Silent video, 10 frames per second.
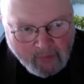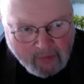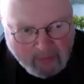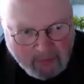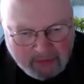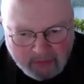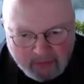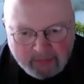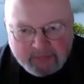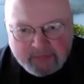I mean, I
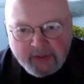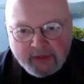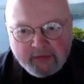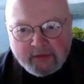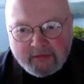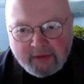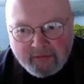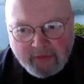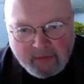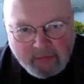still I
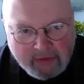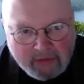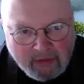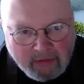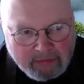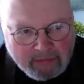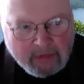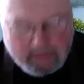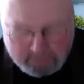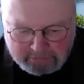find myself
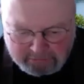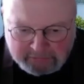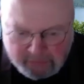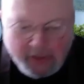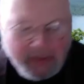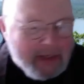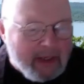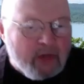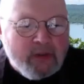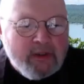getting
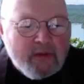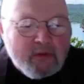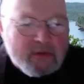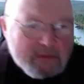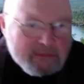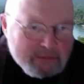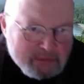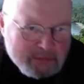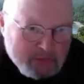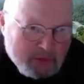angry or
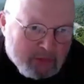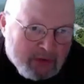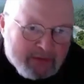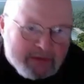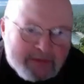something.